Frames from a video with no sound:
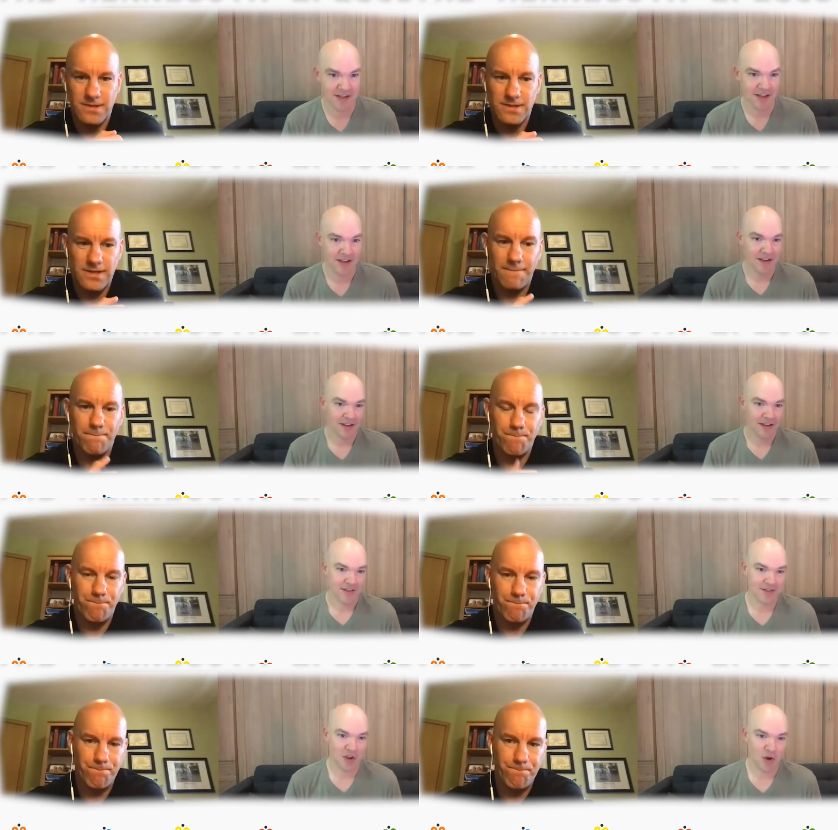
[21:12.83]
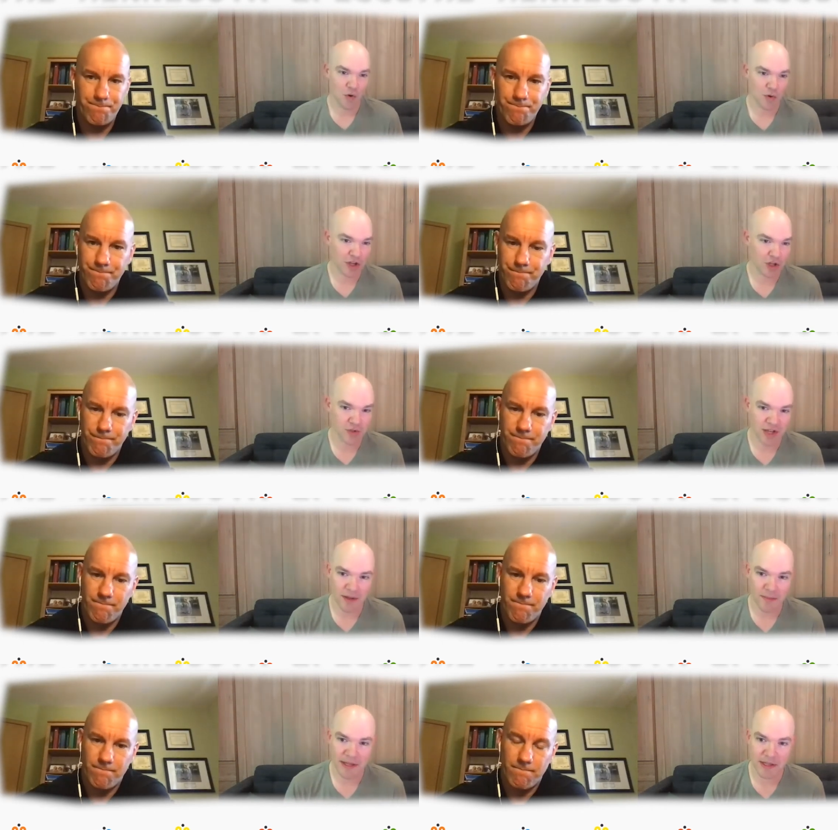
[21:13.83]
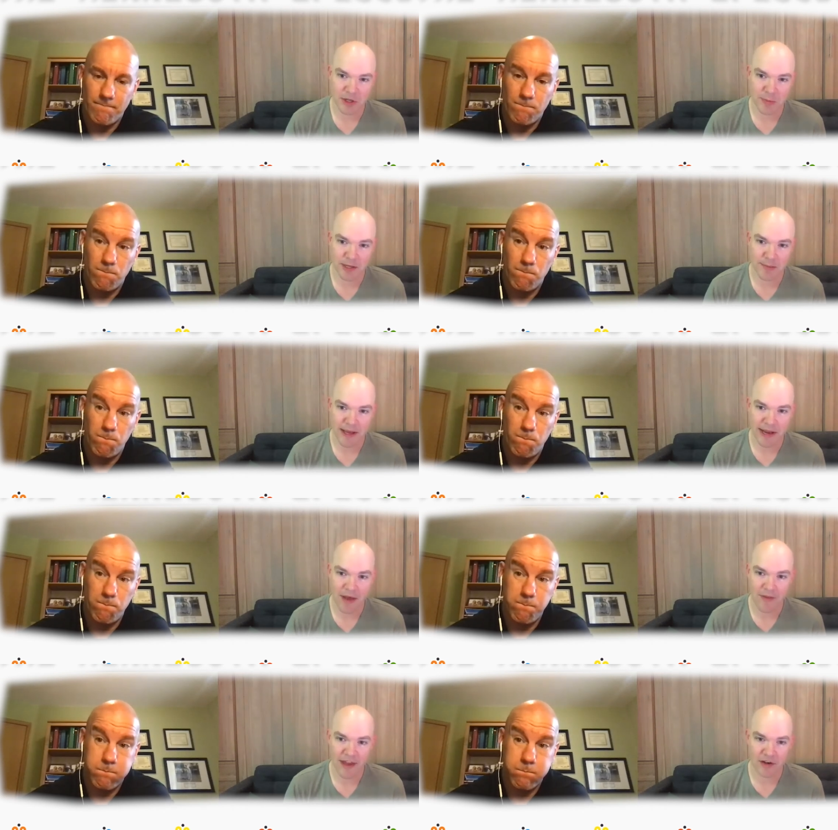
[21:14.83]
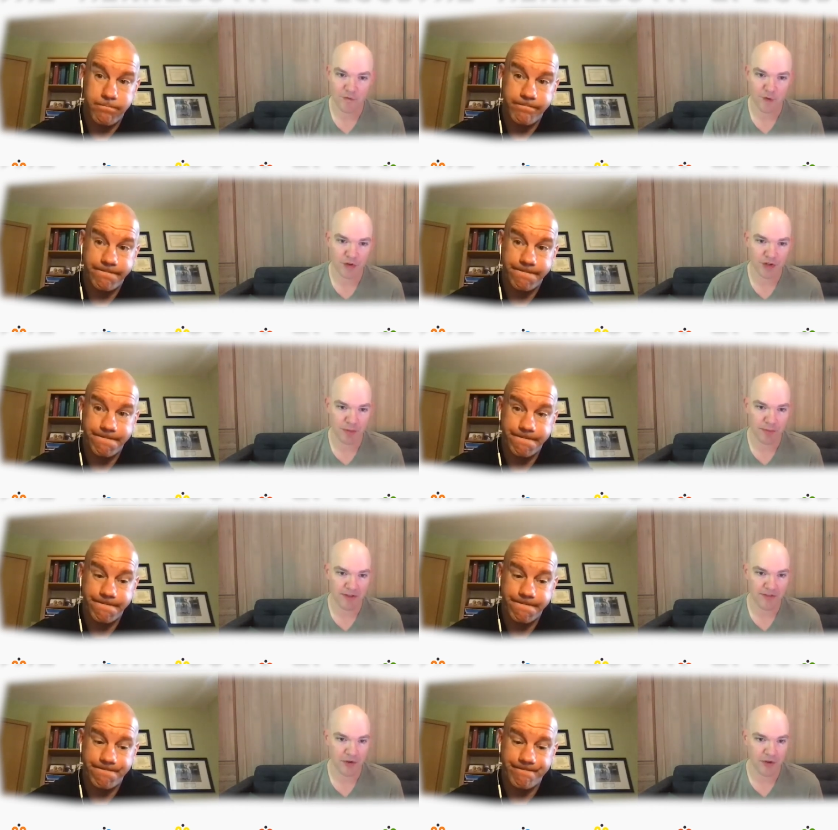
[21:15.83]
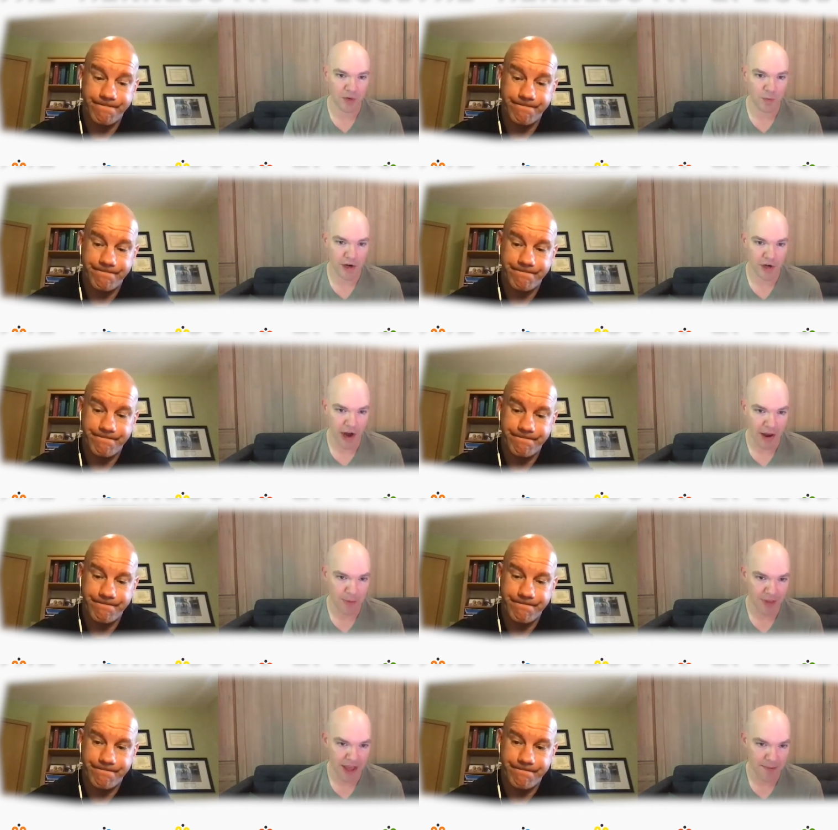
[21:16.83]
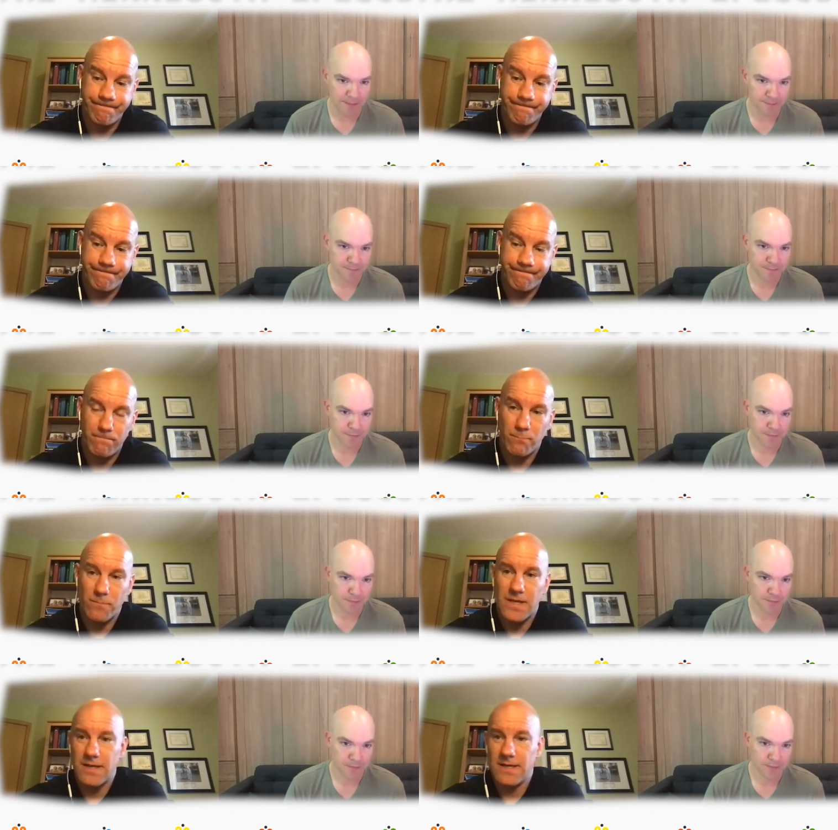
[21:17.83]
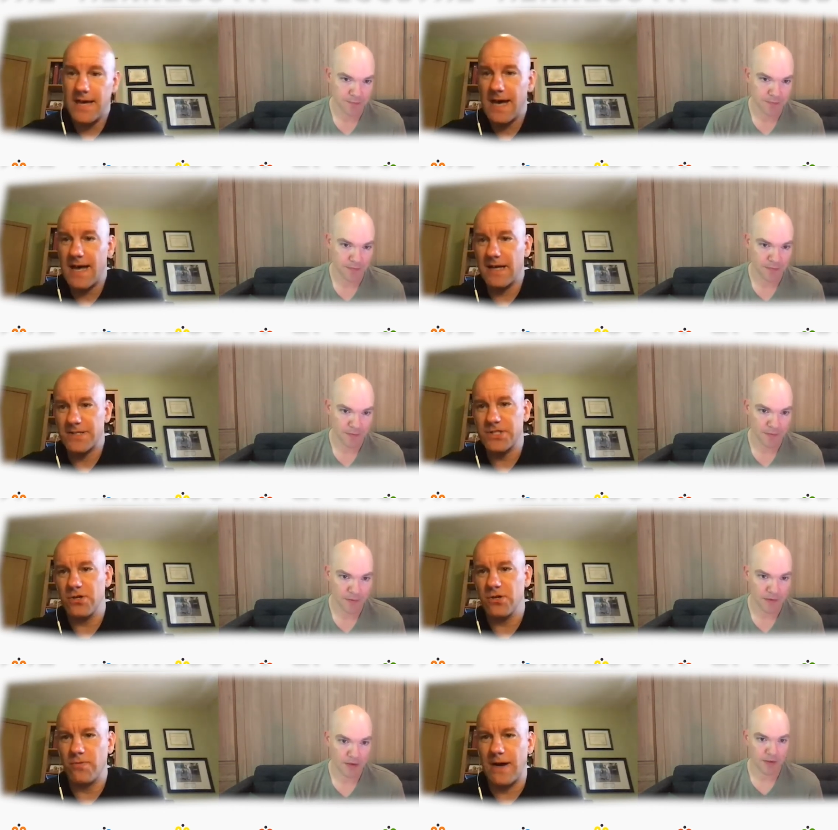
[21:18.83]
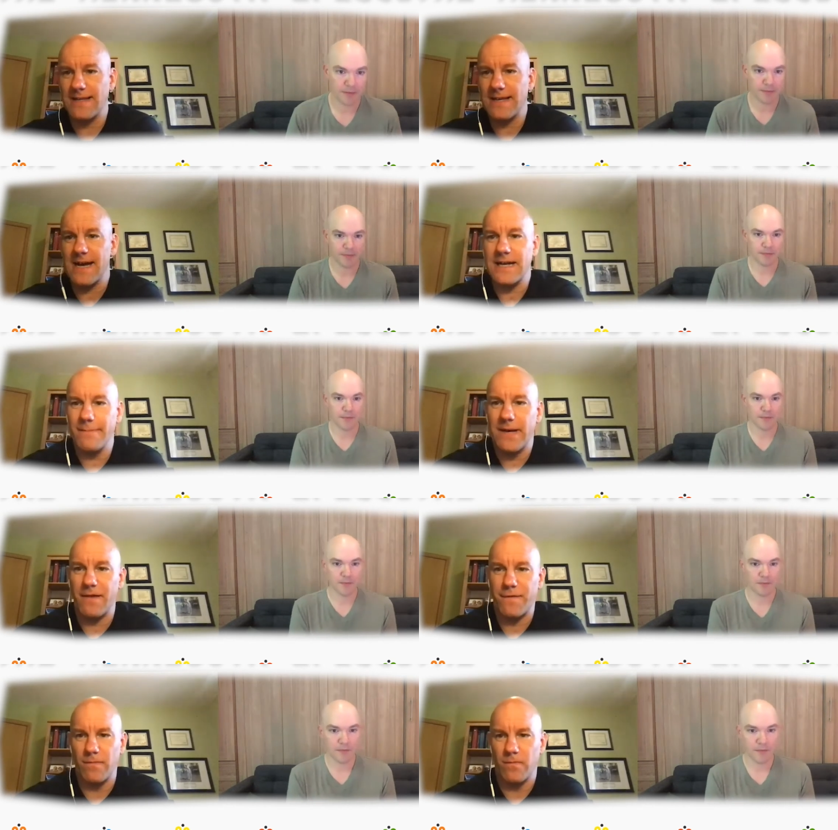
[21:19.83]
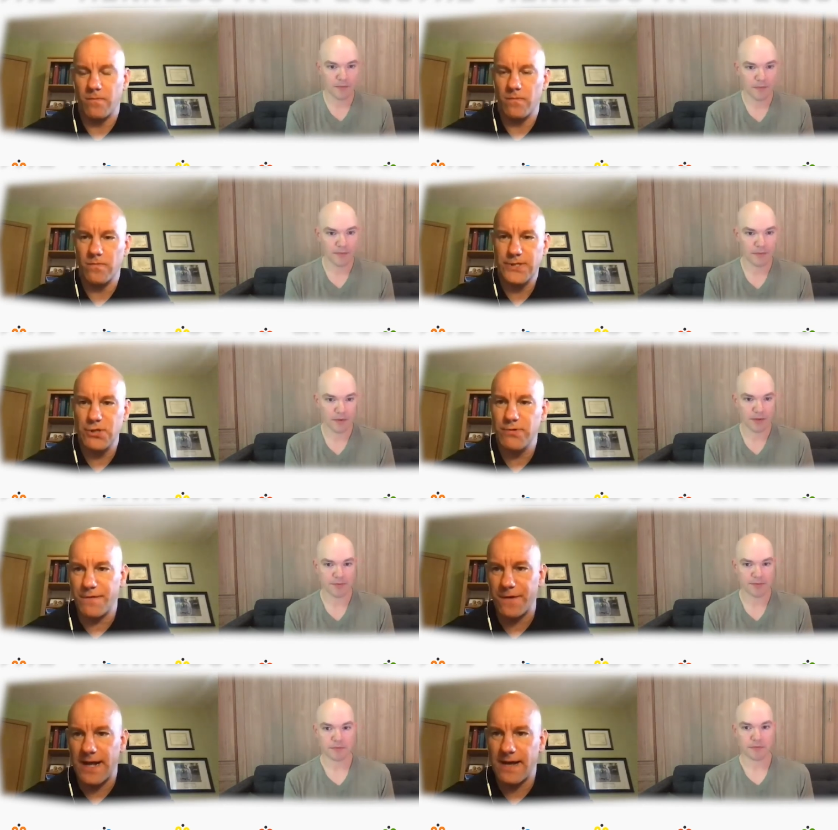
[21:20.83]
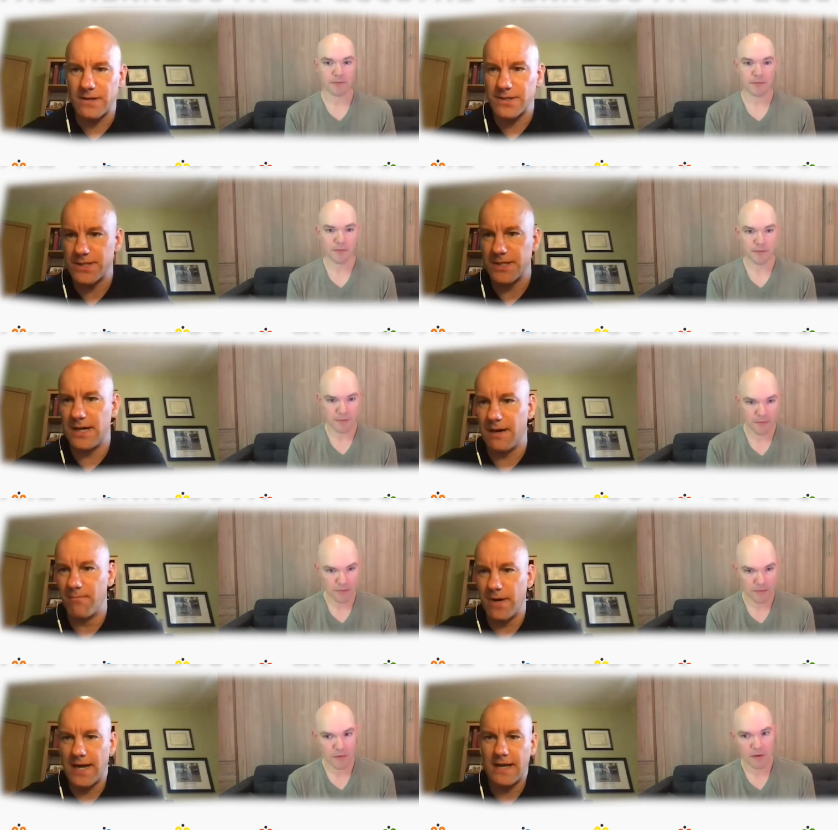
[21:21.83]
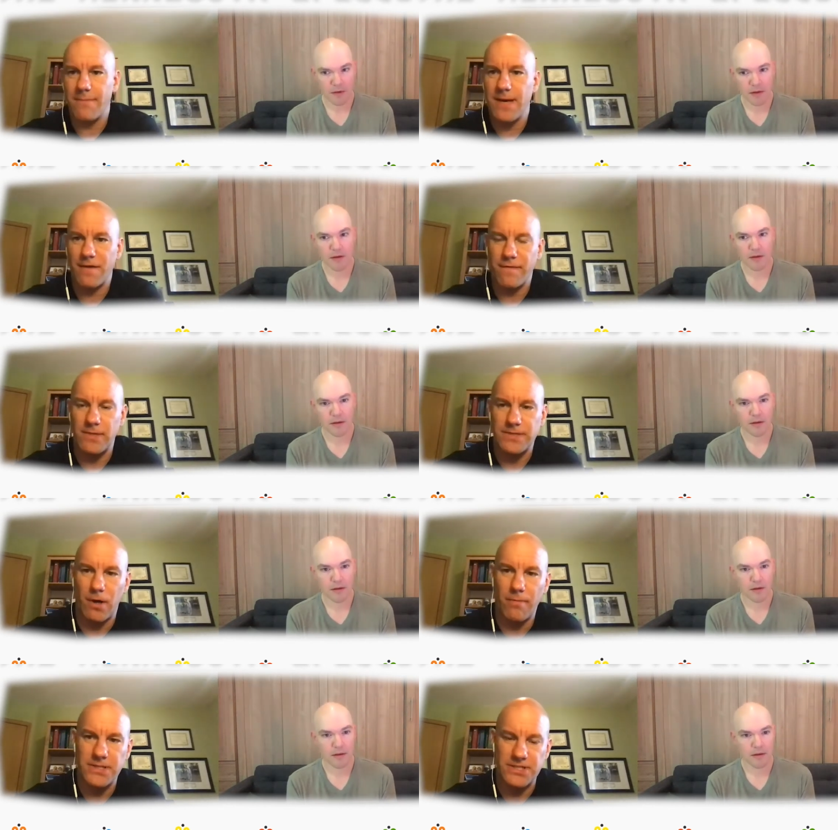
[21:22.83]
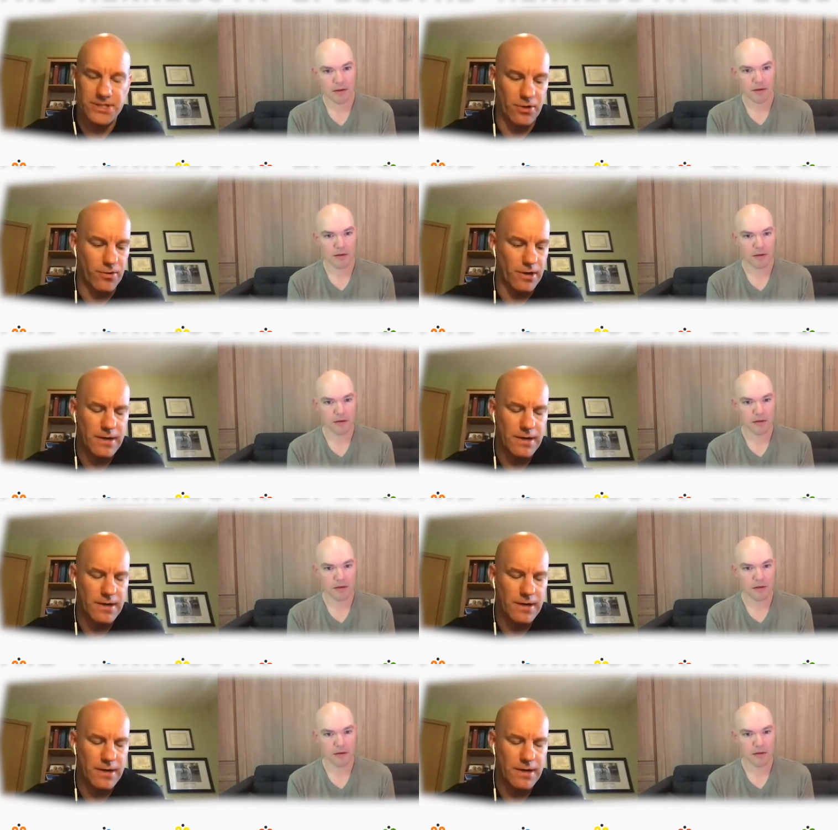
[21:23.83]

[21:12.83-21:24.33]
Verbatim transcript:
Speaker 1: Yep. So, can you tell me a little bit about how that unfolded in Minnesota and where you're at with that?
Speaker 2: Yeah, so I think I come at it from two different angles. Um, I come at it from a small business owner,